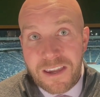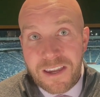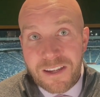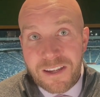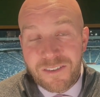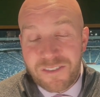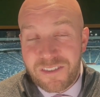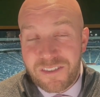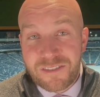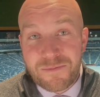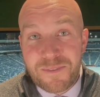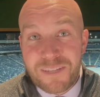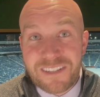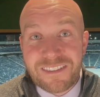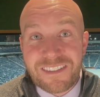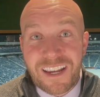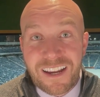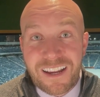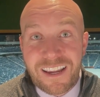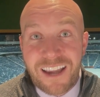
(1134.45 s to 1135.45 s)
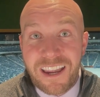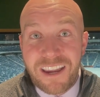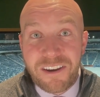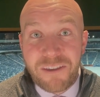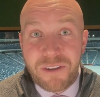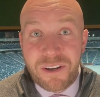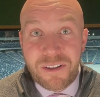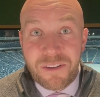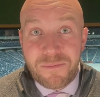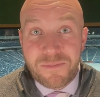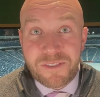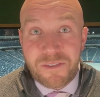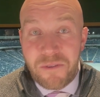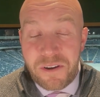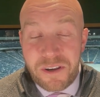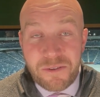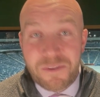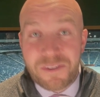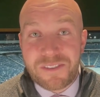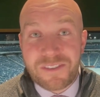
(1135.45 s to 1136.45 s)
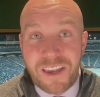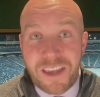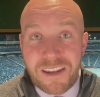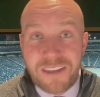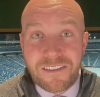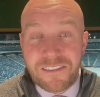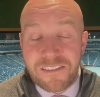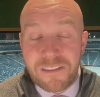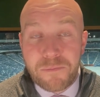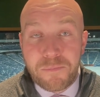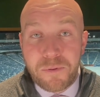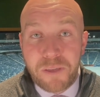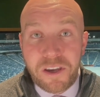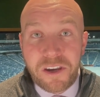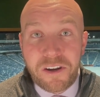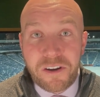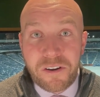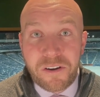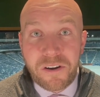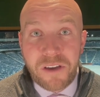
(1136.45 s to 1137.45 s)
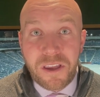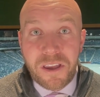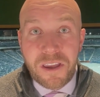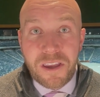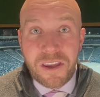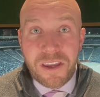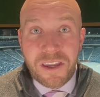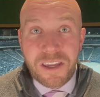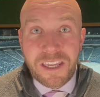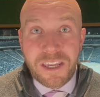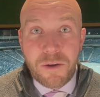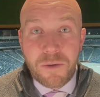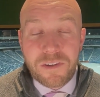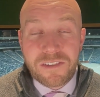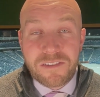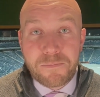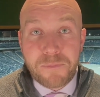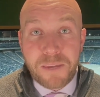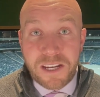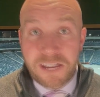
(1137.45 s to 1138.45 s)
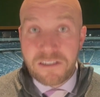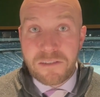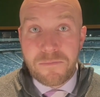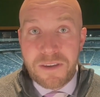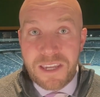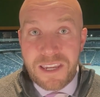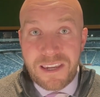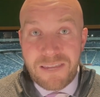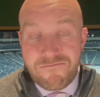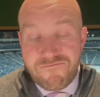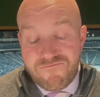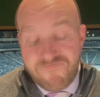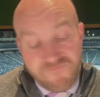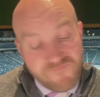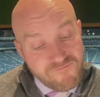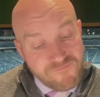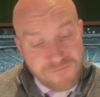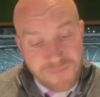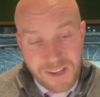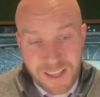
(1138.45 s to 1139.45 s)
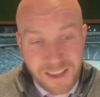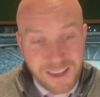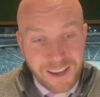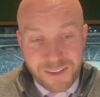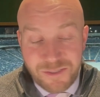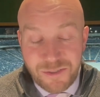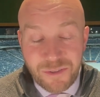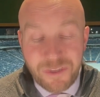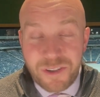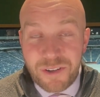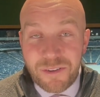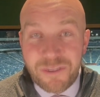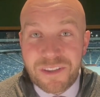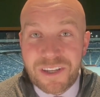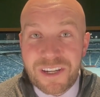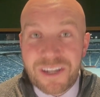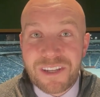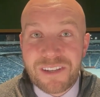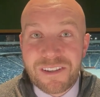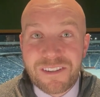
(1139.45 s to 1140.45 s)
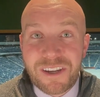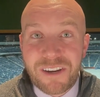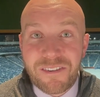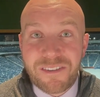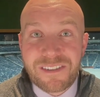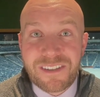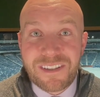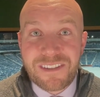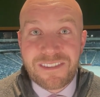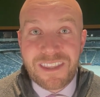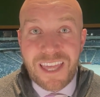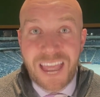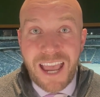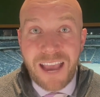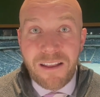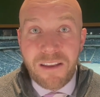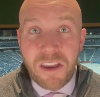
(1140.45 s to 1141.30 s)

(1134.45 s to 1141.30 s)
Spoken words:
Does this mean Kyer Elam's going to ascend into the player he was picked to be? I certainly don't think it guarantees that.